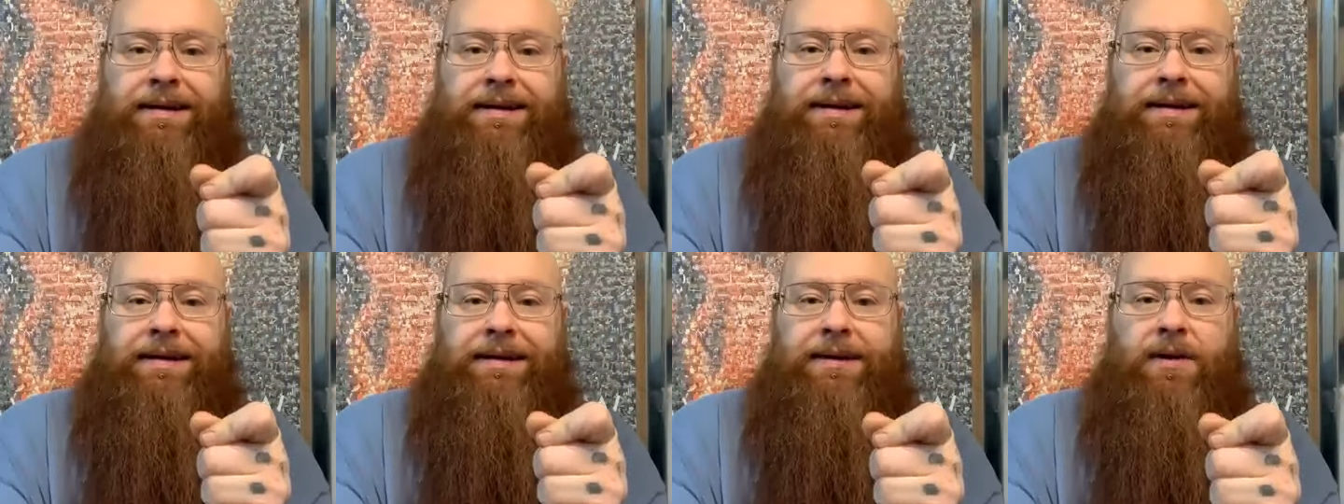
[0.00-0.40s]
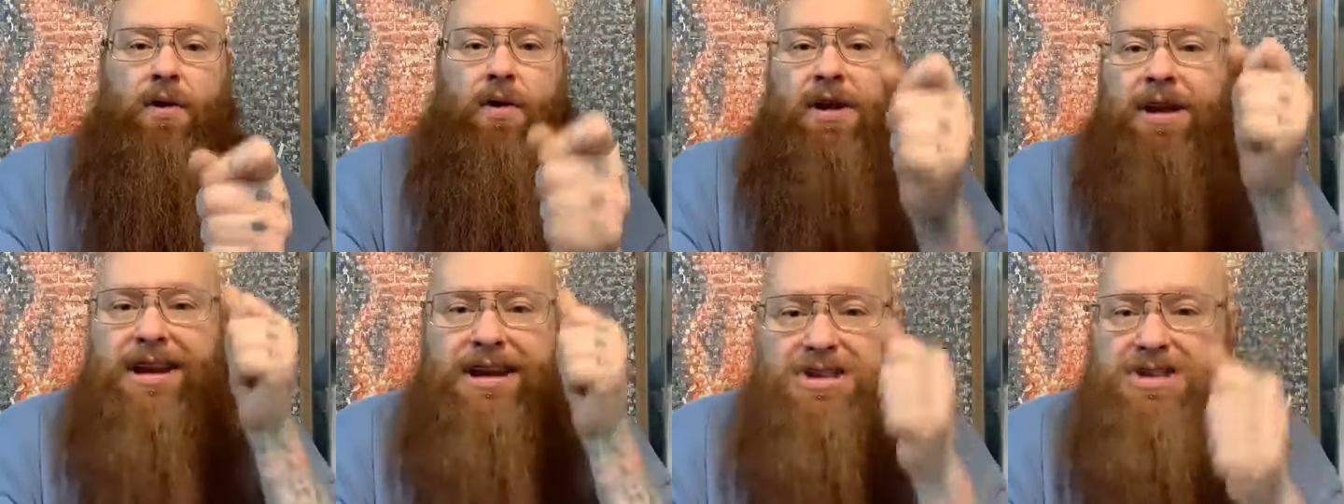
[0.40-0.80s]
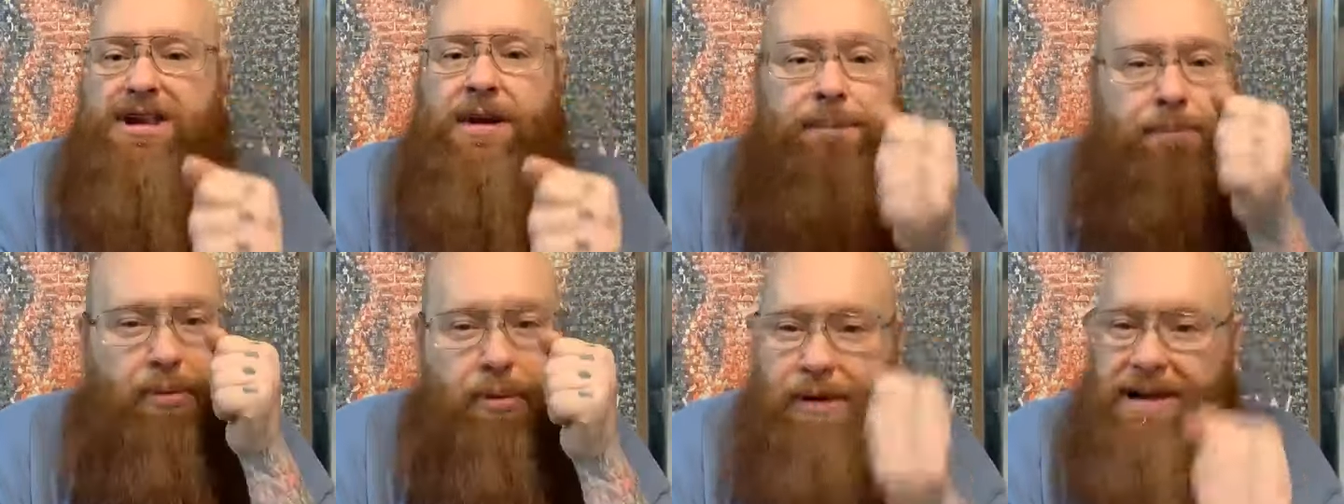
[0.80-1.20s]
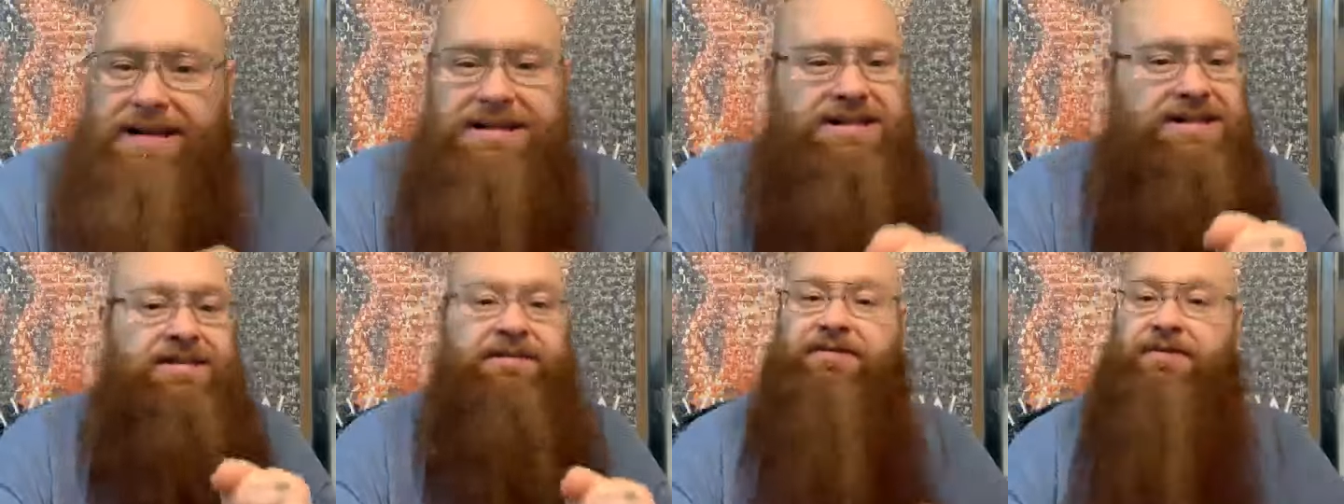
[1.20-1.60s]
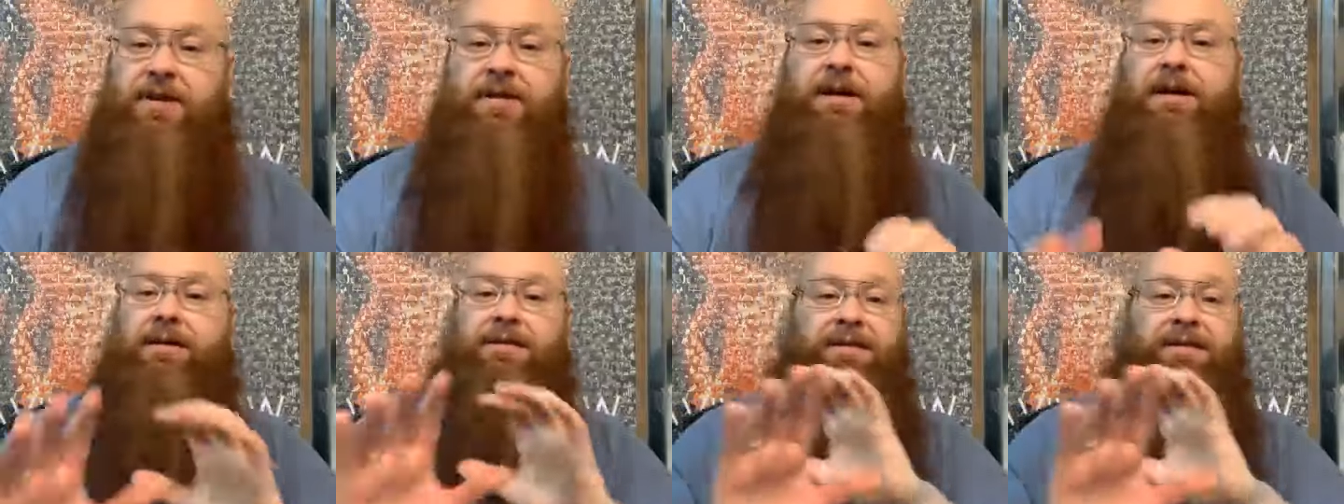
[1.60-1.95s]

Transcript: Or you're just a priest for the,